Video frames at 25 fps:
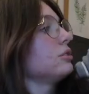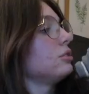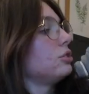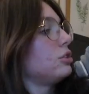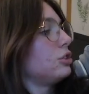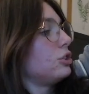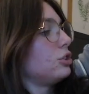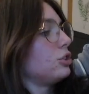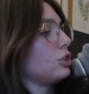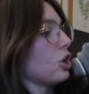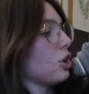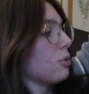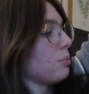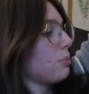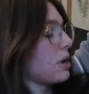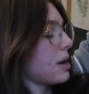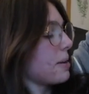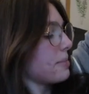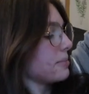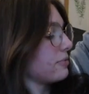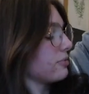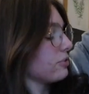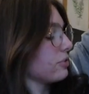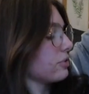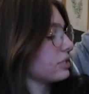So
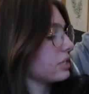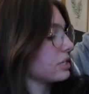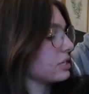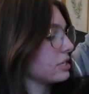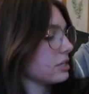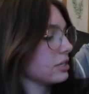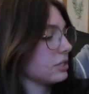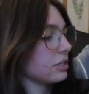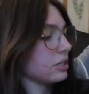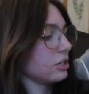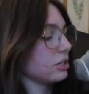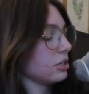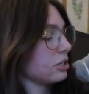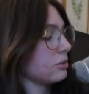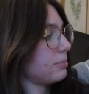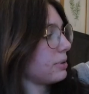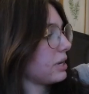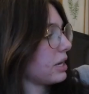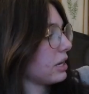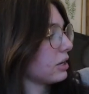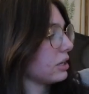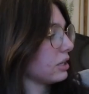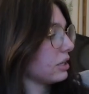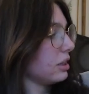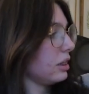pumped for these, a good
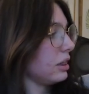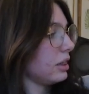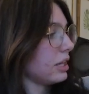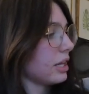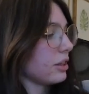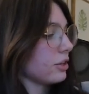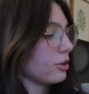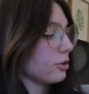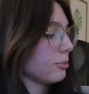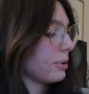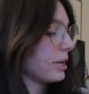pair of leather